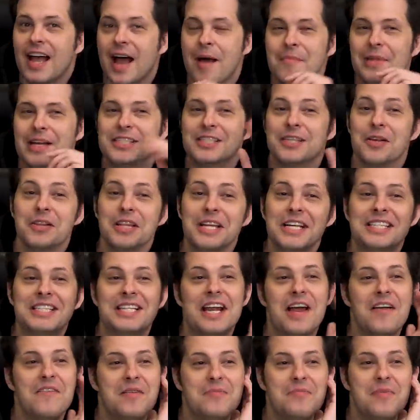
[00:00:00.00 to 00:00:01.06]
I'm like, so
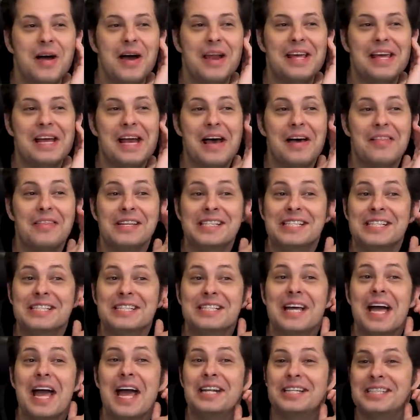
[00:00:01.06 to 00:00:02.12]
listen, everybody, uh, this is
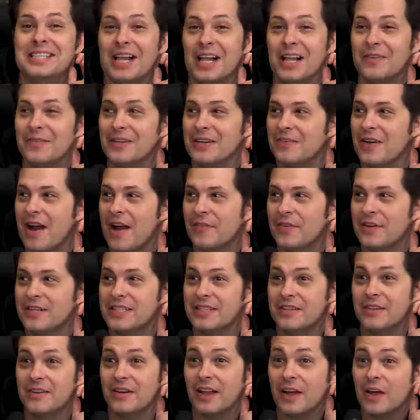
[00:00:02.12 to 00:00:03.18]
the Ed Sullivan
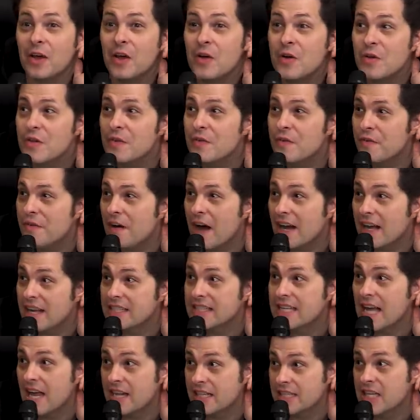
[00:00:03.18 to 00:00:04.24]
reference, and they're like, who the Who's fuck that?
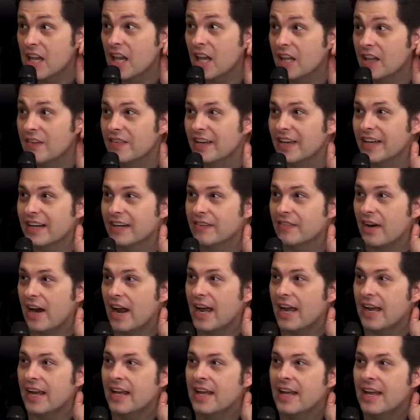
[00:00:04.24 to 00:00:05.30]
is Ed Sullivan,
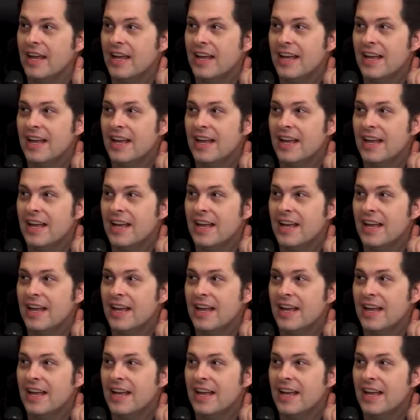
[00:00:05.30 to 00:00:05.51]
right?